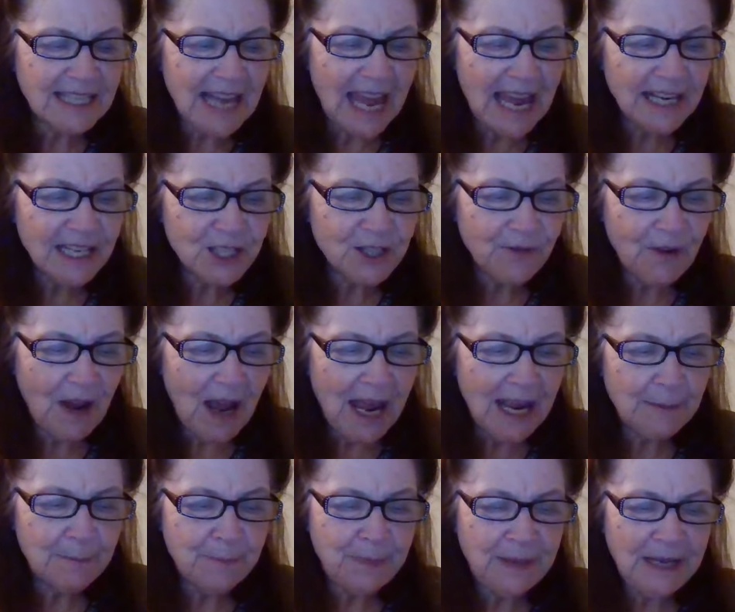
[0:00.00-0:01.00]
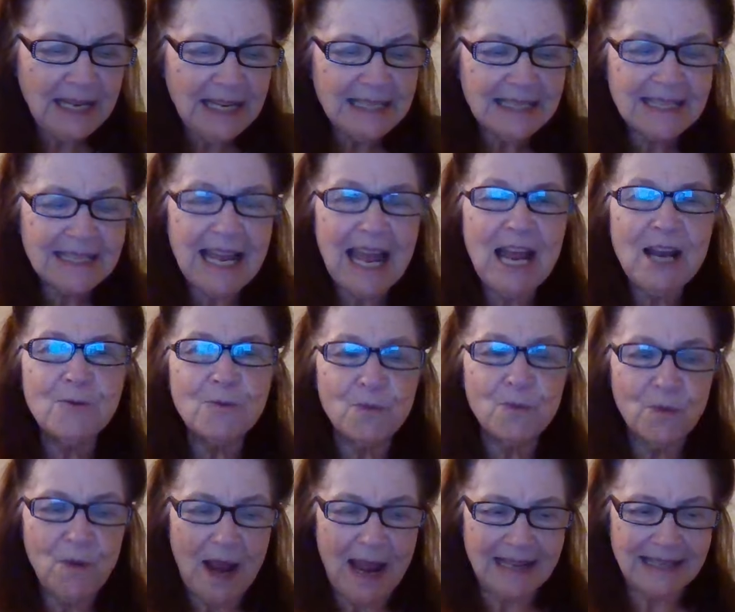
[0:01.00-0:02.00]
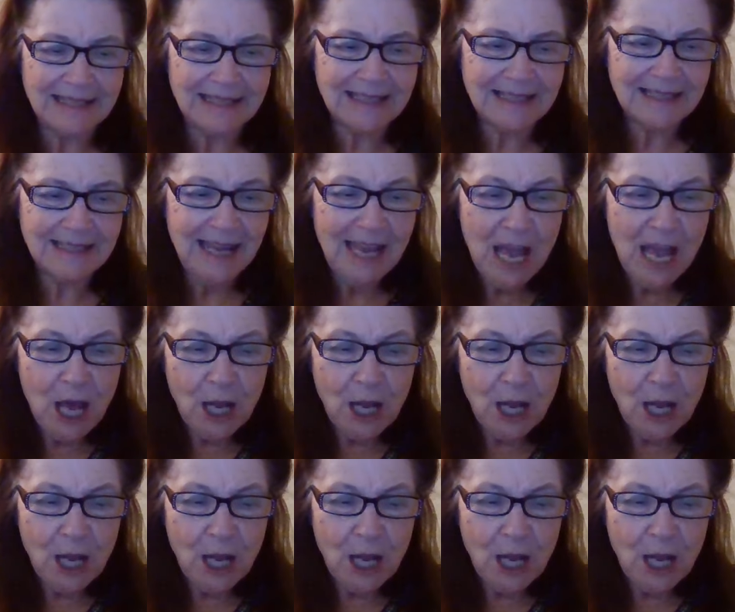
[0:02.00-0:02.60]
satisfying peace and rest.